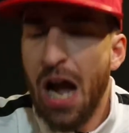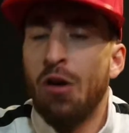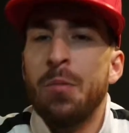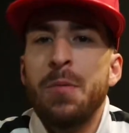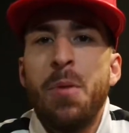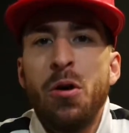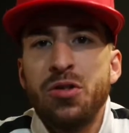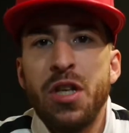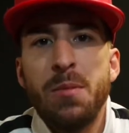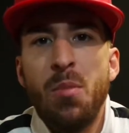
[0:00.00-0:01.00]
I will be
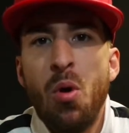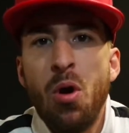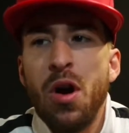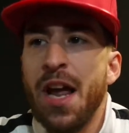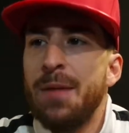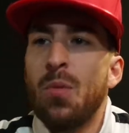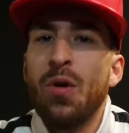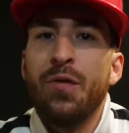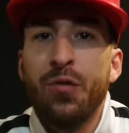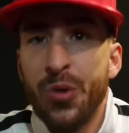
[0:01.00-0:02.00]
posting more and
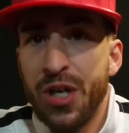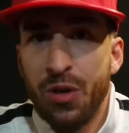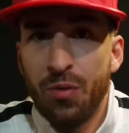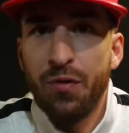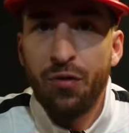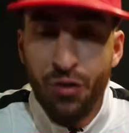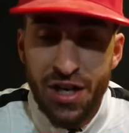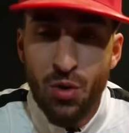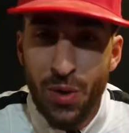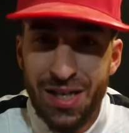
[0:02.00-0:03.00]
more
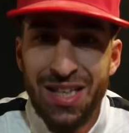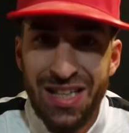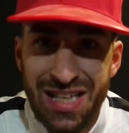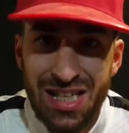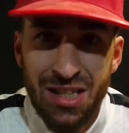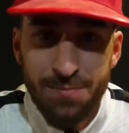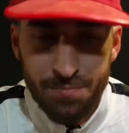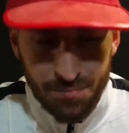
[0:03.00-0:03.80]
frequently.